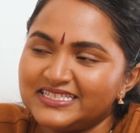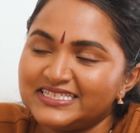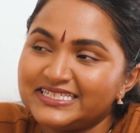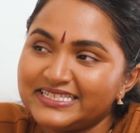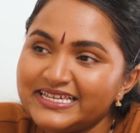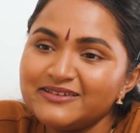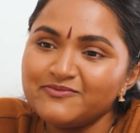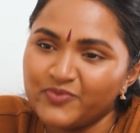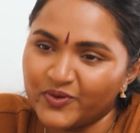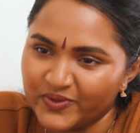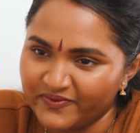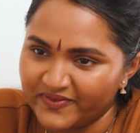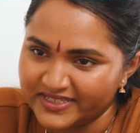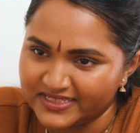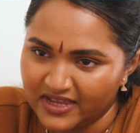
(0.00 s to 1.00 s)
seeing both
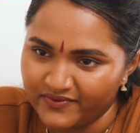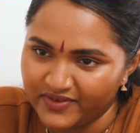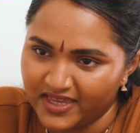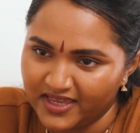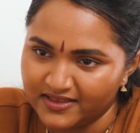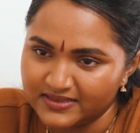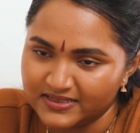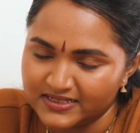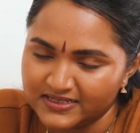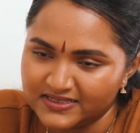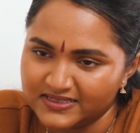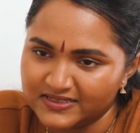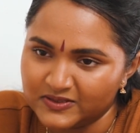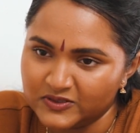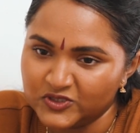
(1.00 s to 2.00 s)
of us navigate
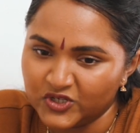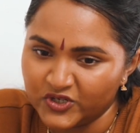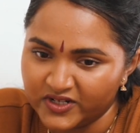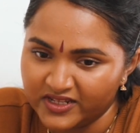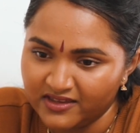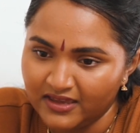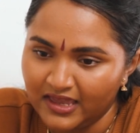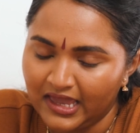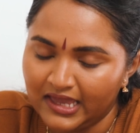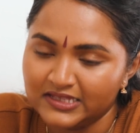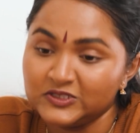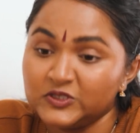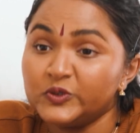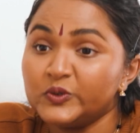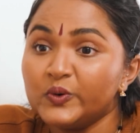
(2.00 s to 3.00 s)
this journey,
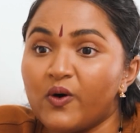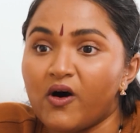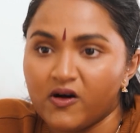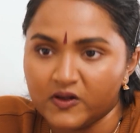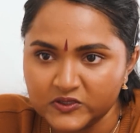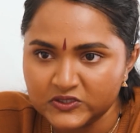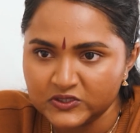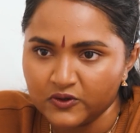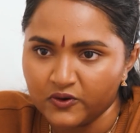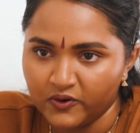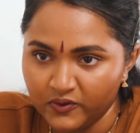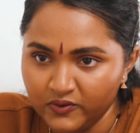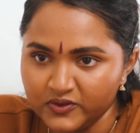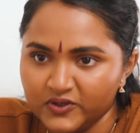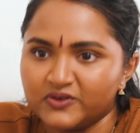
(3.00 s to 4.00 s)
and you
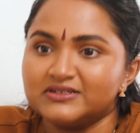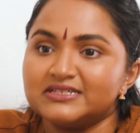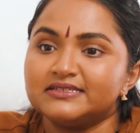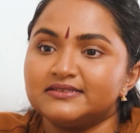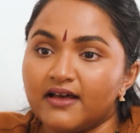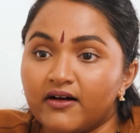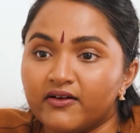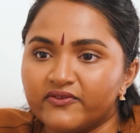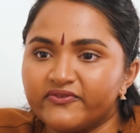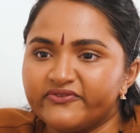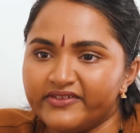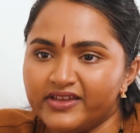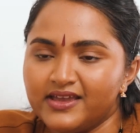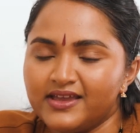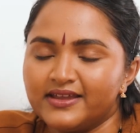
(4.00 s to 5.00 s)
also yourself
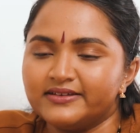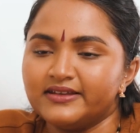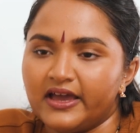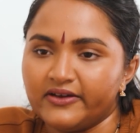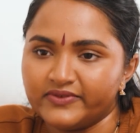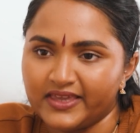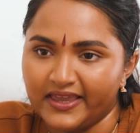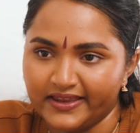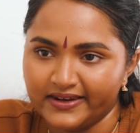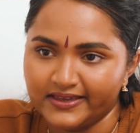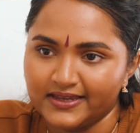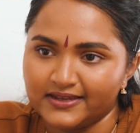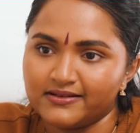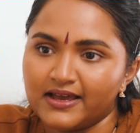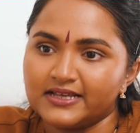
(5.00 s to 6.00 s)
navigating
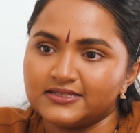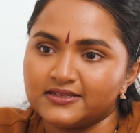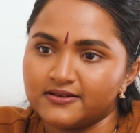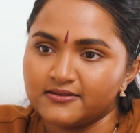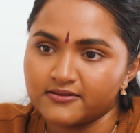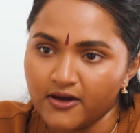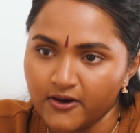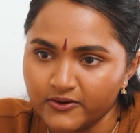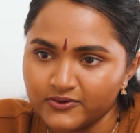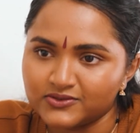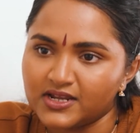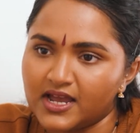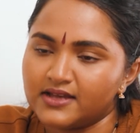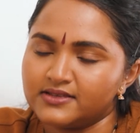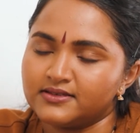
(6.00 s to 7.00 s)
it as a
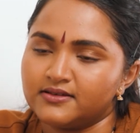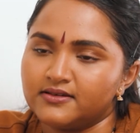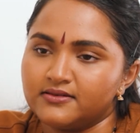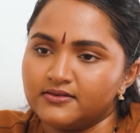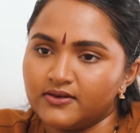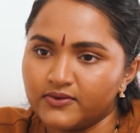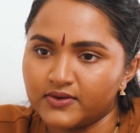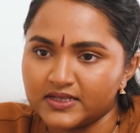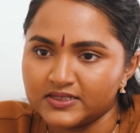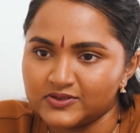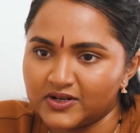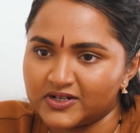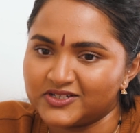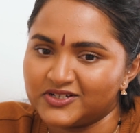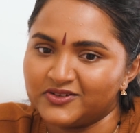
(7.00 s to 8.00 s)
coach, as a yoga
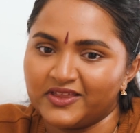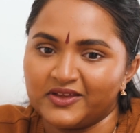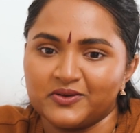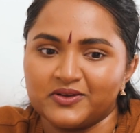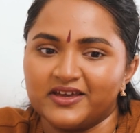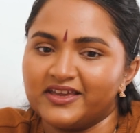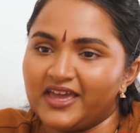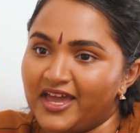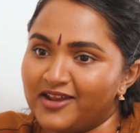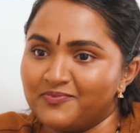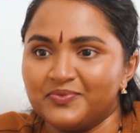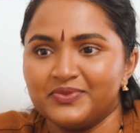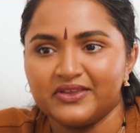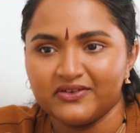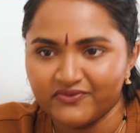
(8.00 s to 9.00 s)
instructor, like again,
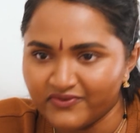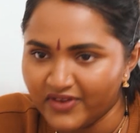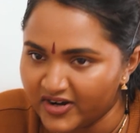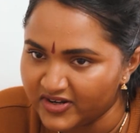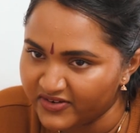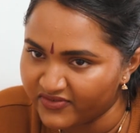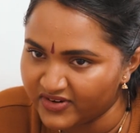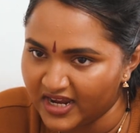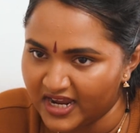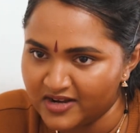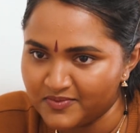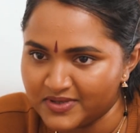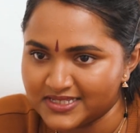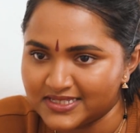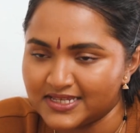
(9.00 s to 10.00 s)
very different kind
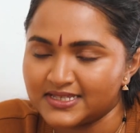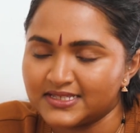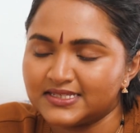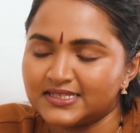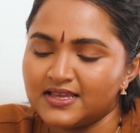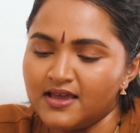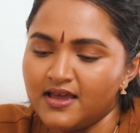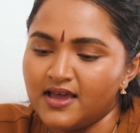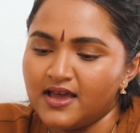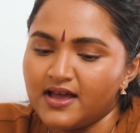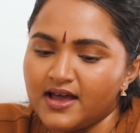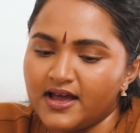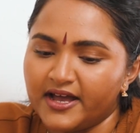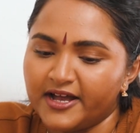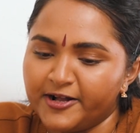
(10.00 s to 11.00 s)
of business.
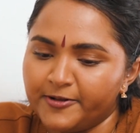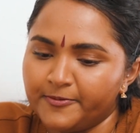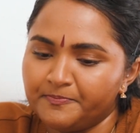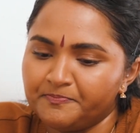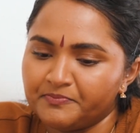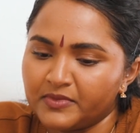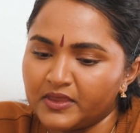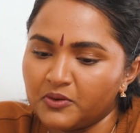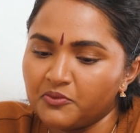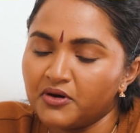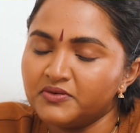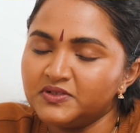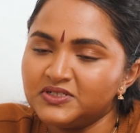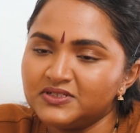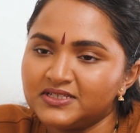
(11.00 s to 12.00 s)
What
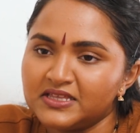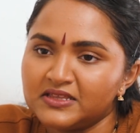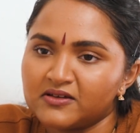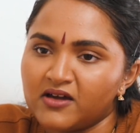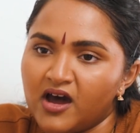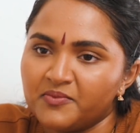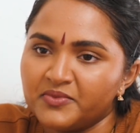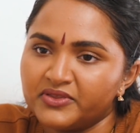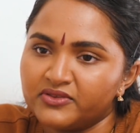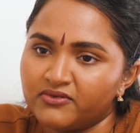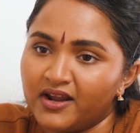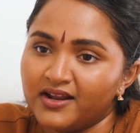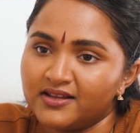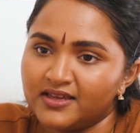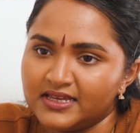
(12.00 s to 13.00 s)
would you say the common
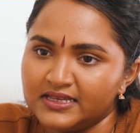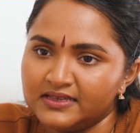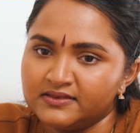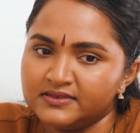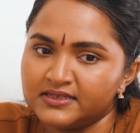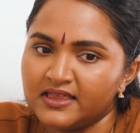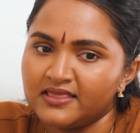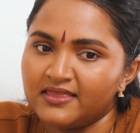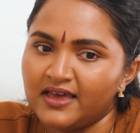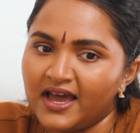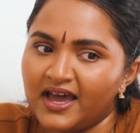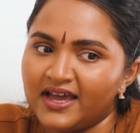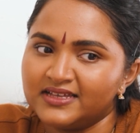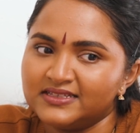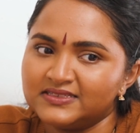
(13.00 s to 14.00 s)
thread is
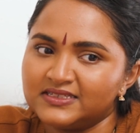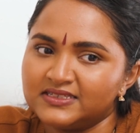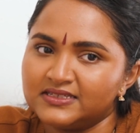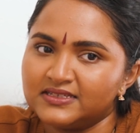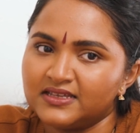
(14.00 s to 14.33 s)
that,